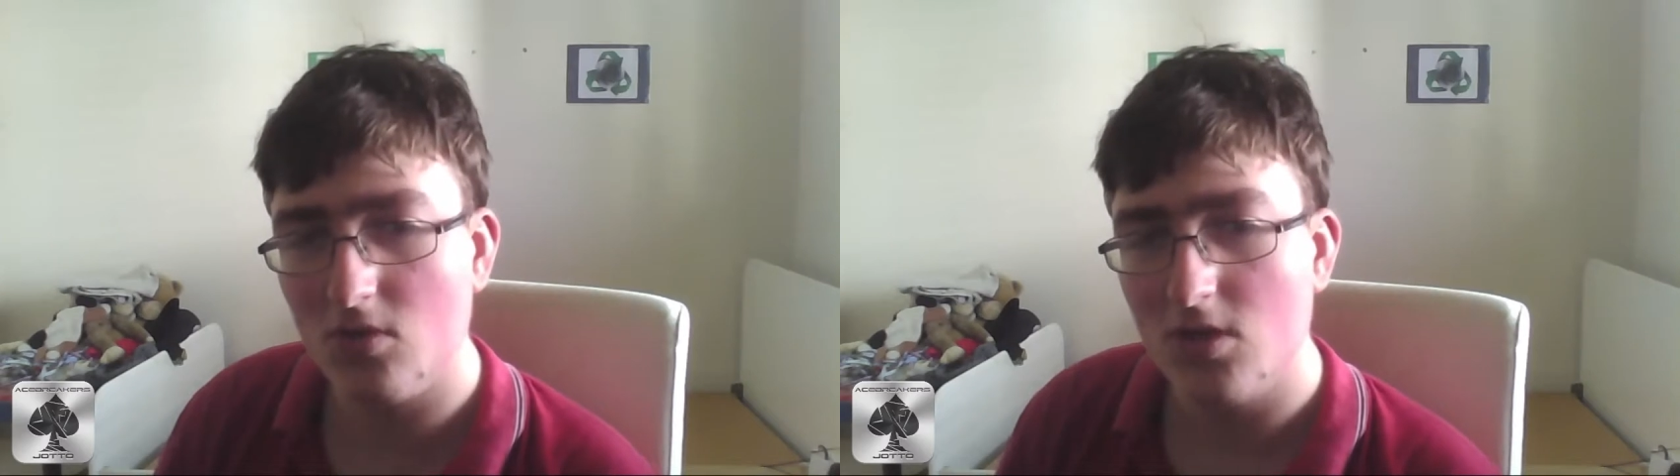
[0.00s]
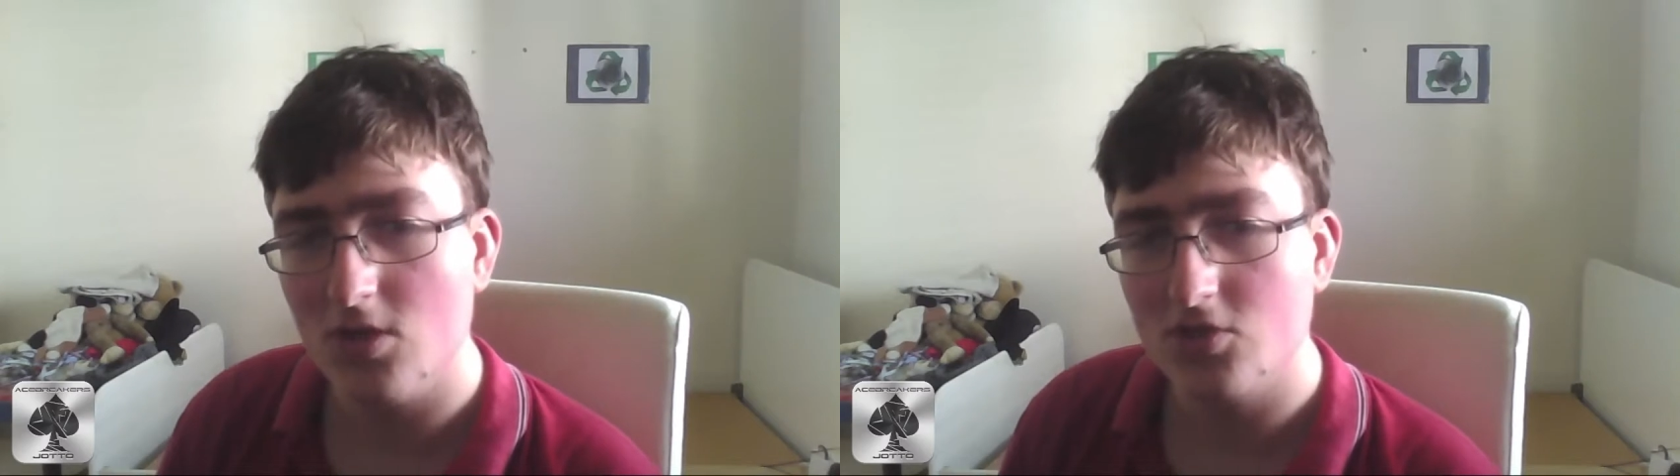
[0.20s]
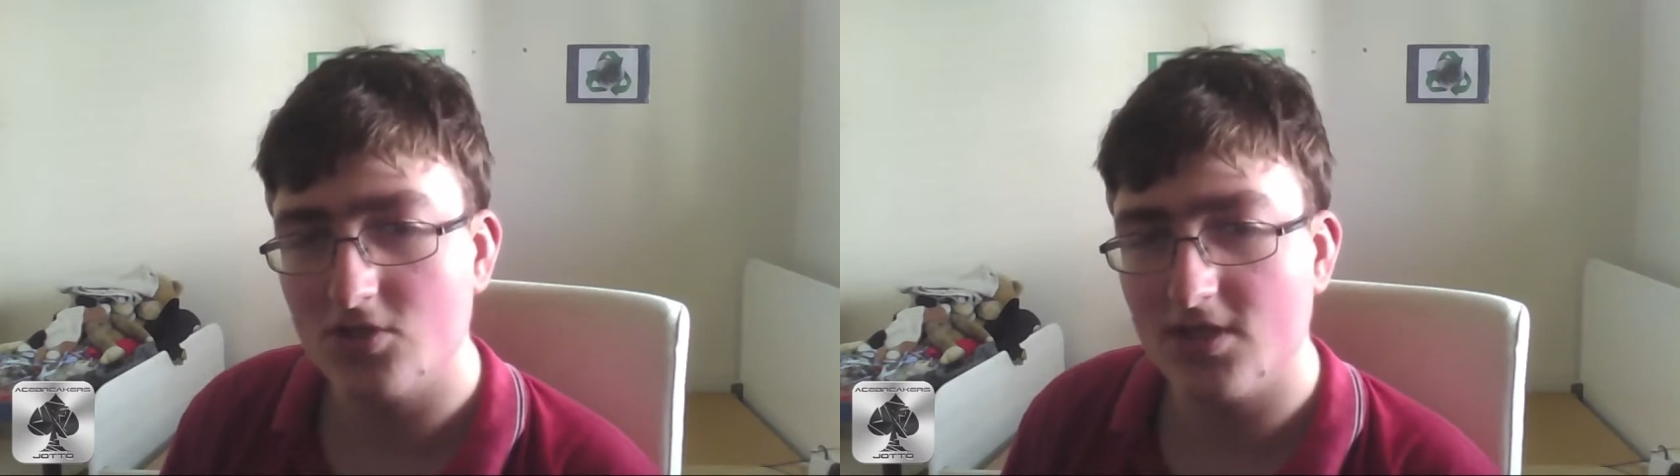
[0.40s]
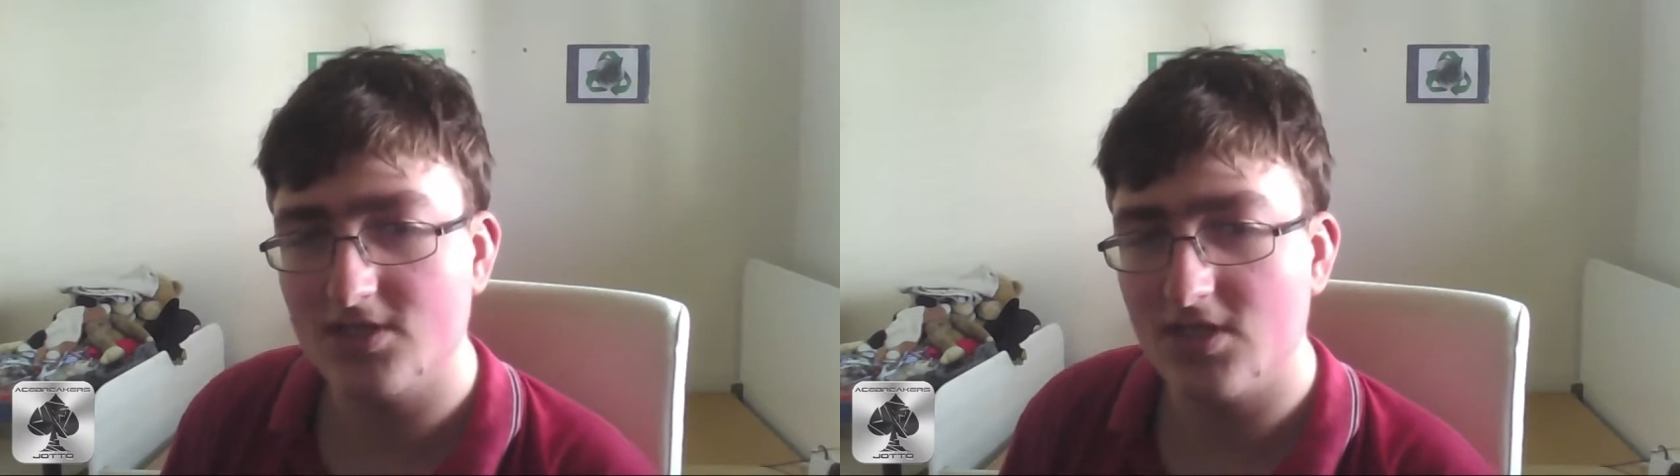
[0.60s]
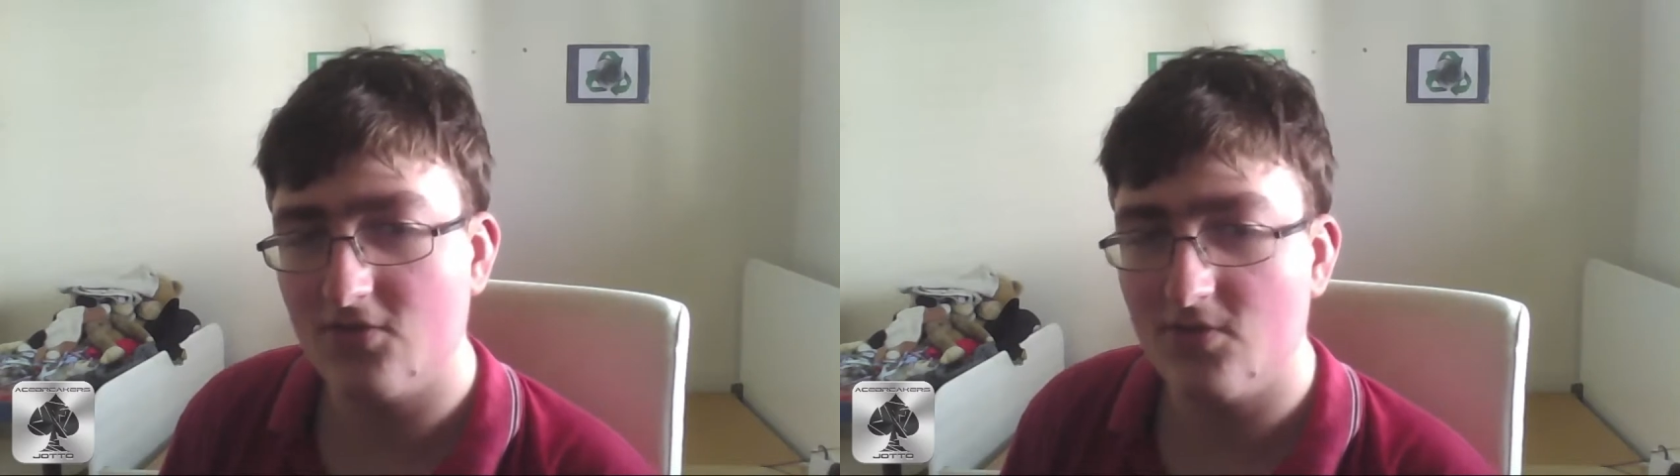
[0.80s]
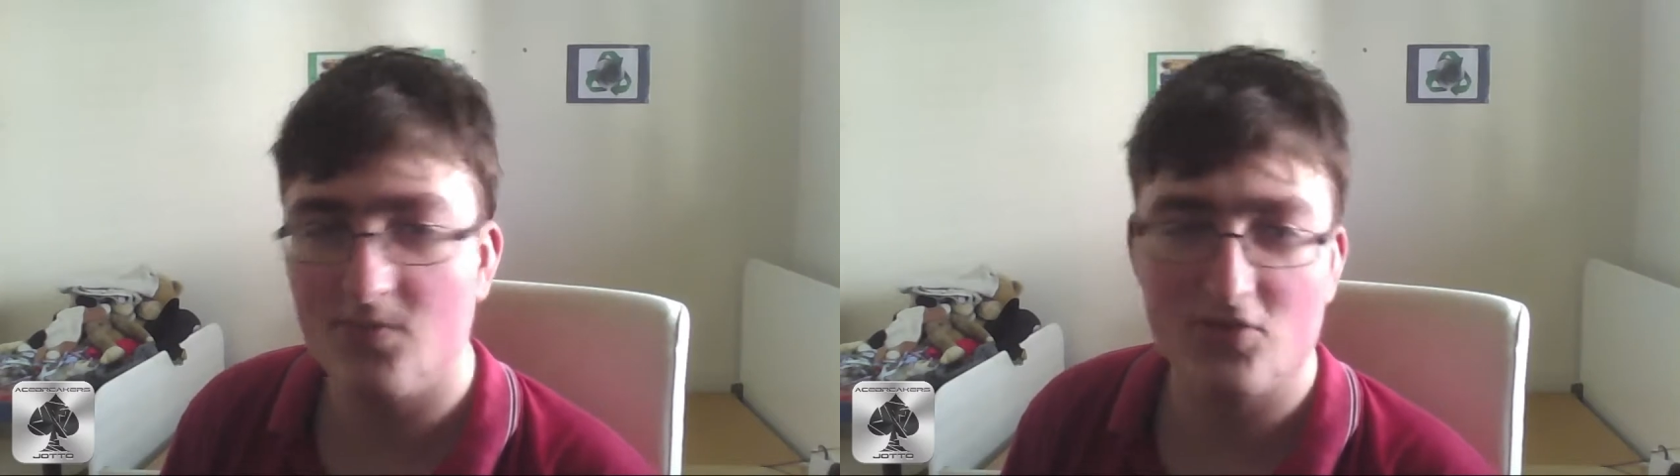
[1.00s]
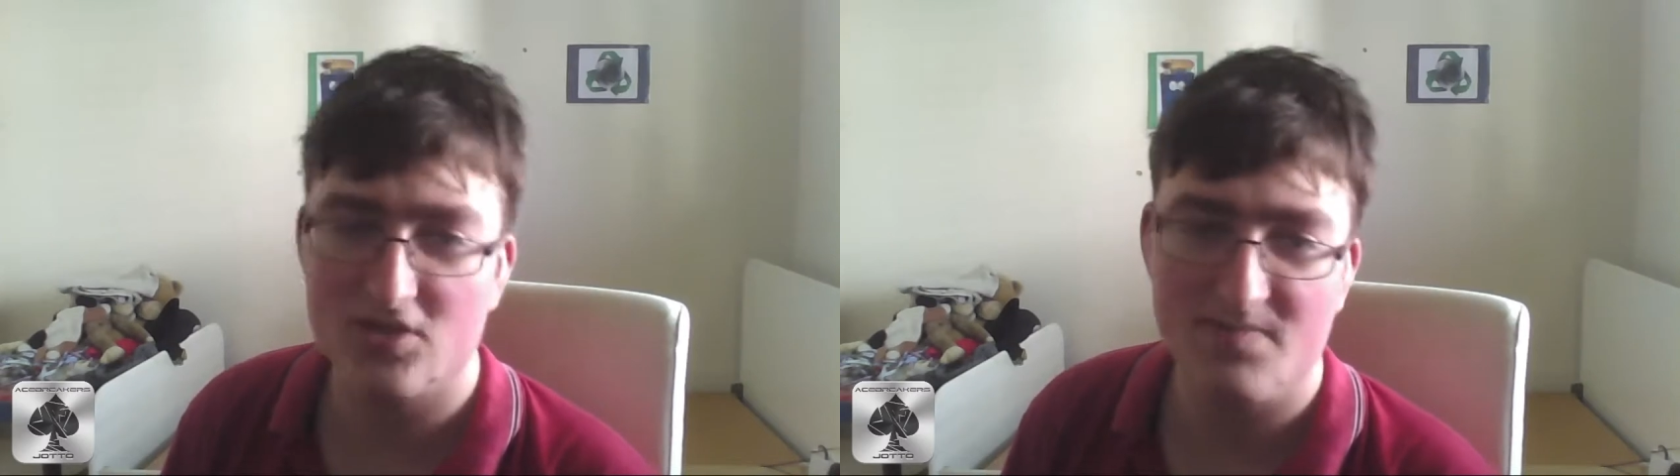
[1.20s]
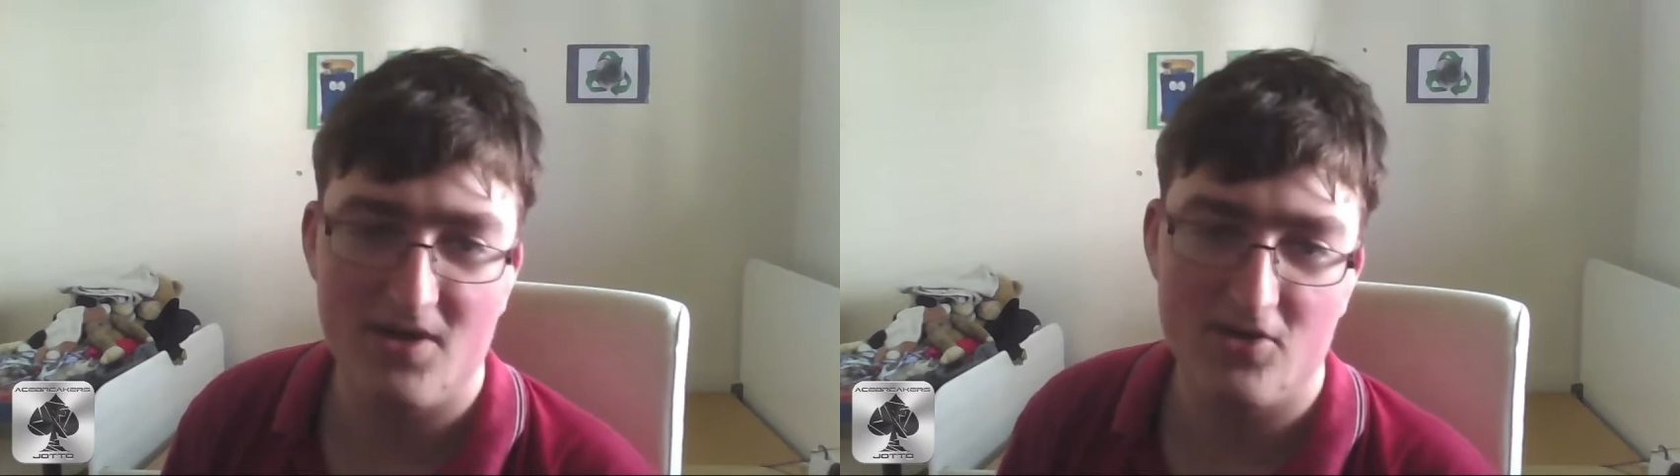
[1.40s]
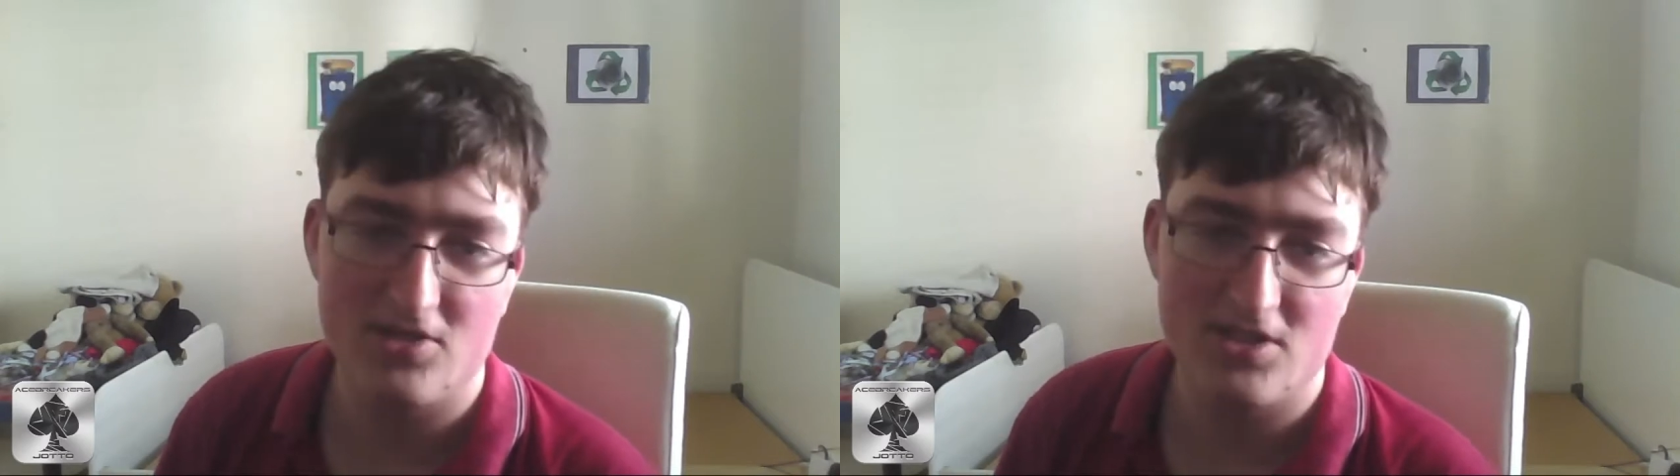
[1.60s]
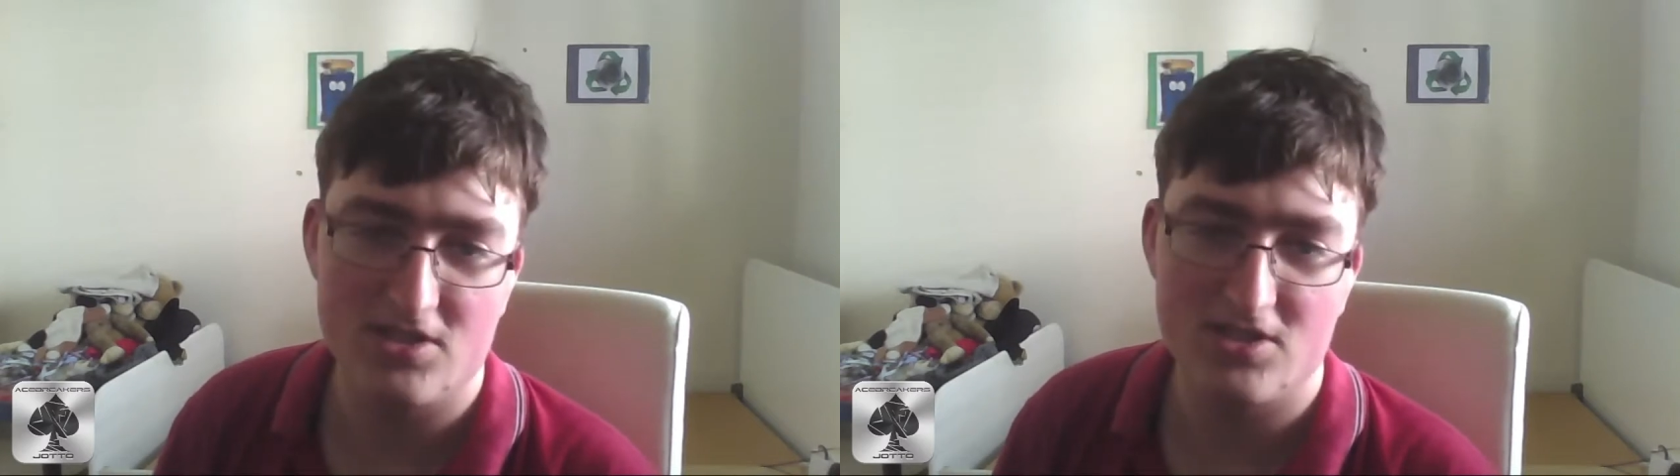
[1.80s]
So I'd say Creeper is just better because
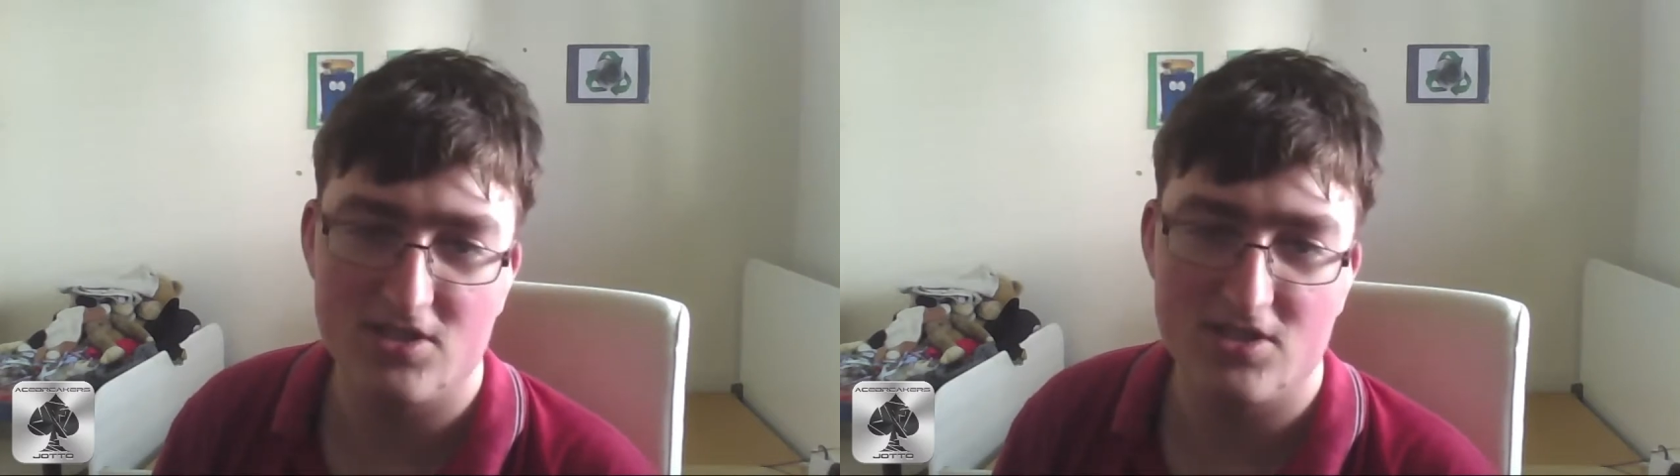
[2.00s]
it doesn't